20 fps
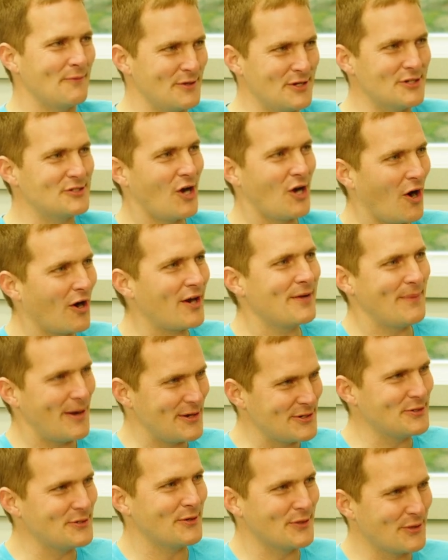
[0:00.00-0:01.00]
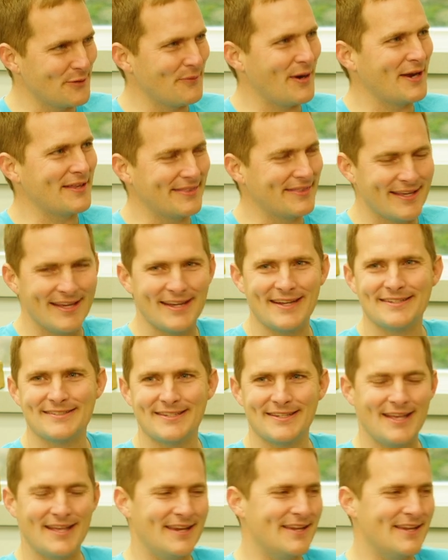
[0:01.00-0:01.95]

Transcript: When you talk about doing the right things and,